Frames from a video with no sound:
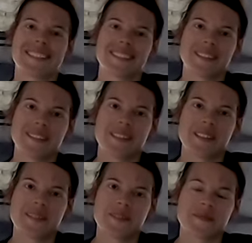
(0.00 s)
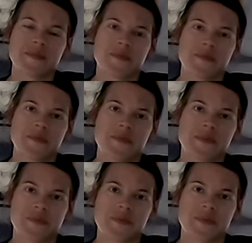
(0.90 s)

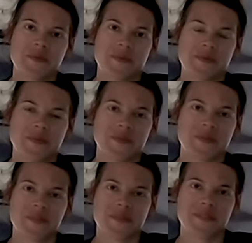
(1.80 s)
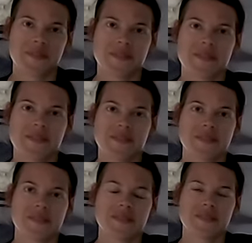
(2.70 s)

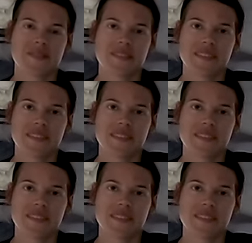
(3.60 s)
(not speaking)